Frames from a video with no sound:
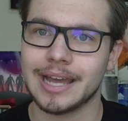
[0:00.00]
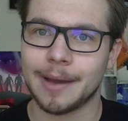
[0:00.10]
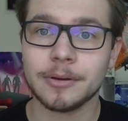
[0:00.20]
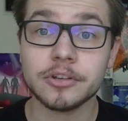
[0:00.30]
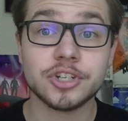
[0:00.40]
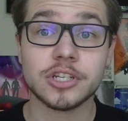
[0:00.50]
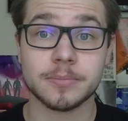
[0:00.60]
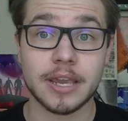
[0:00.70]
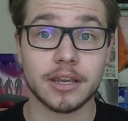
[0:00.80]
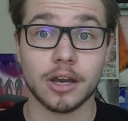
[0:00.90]
How about you just
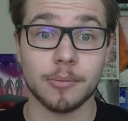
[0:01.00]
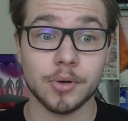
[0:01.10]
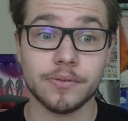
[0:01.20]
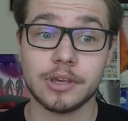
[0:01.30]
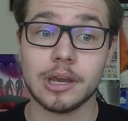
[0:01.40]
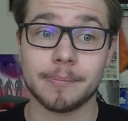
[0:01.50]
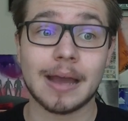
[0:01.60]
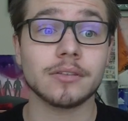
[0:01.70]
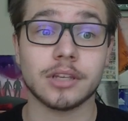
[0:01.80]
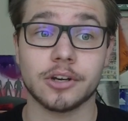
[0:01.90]
make a movie
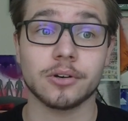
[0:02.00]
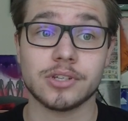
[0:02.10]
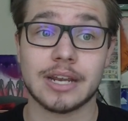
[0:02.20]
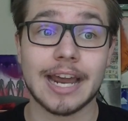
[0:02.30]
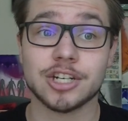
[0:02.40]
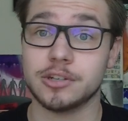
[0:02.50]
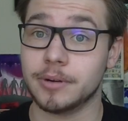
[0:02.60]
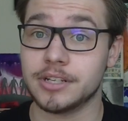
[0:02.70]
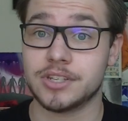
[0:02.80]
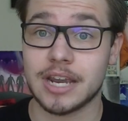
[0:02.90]
about the girls that actually
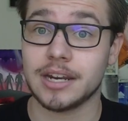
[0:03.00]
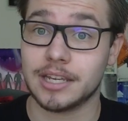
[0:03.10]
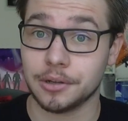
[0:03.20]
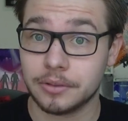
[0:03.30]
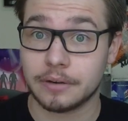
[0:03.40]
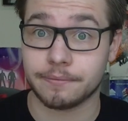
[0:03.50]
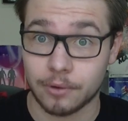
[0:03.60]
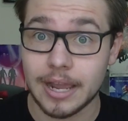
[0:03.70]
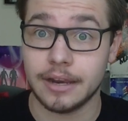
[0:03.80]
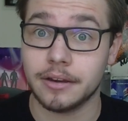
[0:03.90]
went insane and killed their
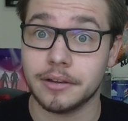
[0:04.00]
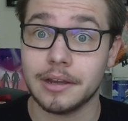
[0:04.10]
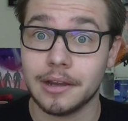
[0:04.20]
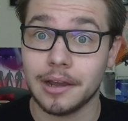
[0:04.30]
friend